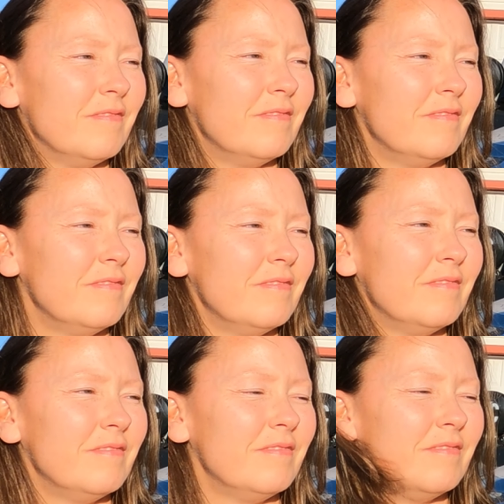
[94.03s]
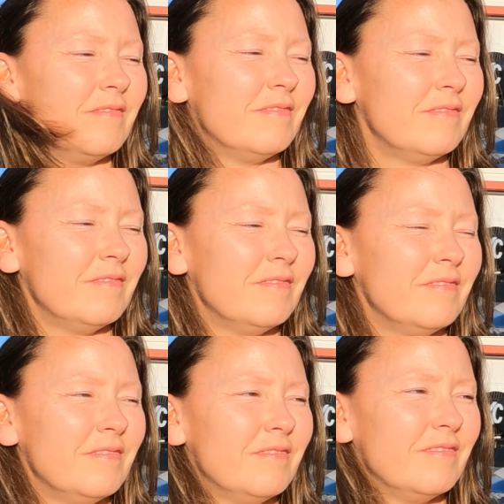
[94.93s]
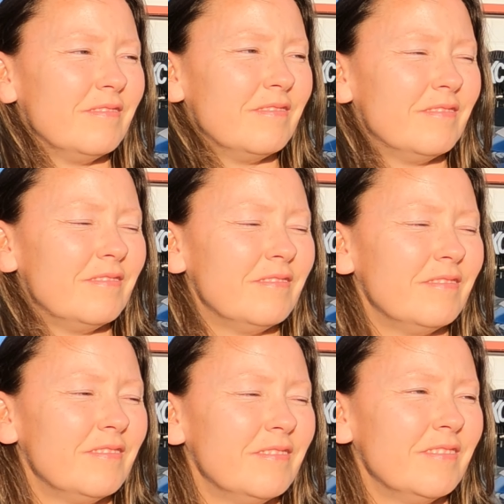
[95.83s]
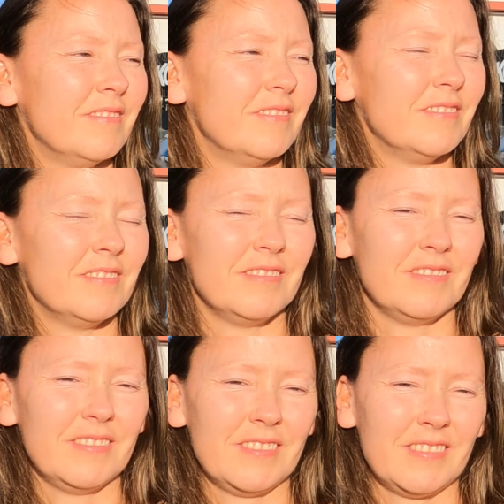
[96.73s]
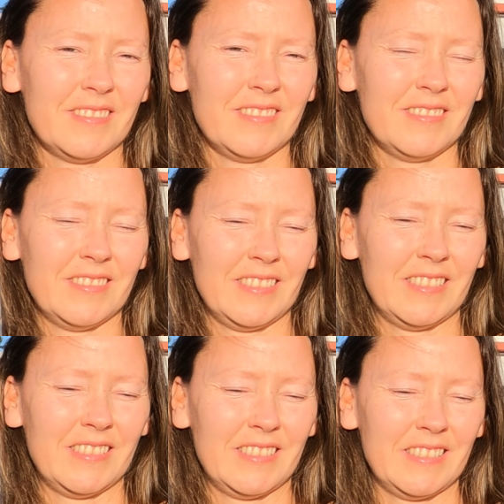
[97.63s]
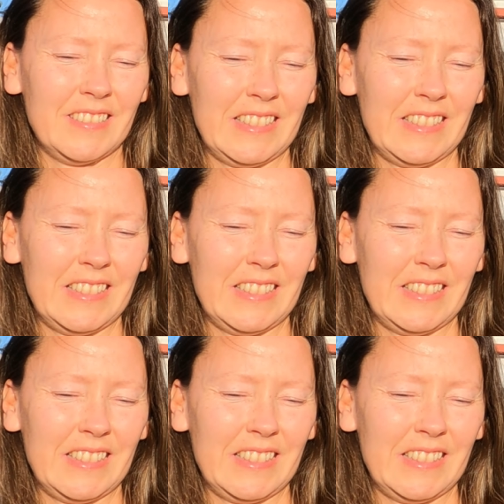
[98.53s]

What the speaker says: No words are spoken by the person on screen.